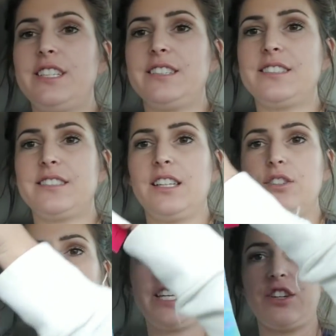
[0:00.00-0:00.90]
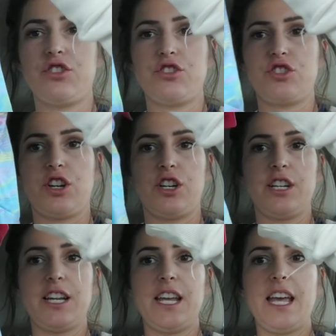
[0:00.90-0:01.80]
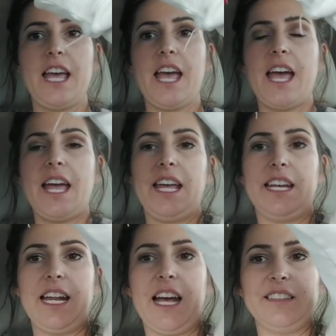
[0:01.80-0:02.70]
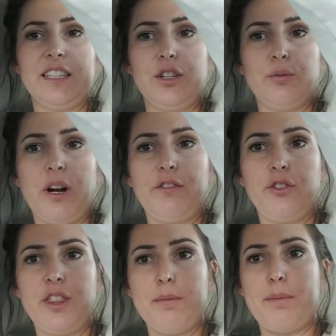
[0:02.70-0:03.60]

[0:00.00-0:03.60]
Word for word: is this? It's a little Skechers shirt, and it has a little ruffle in the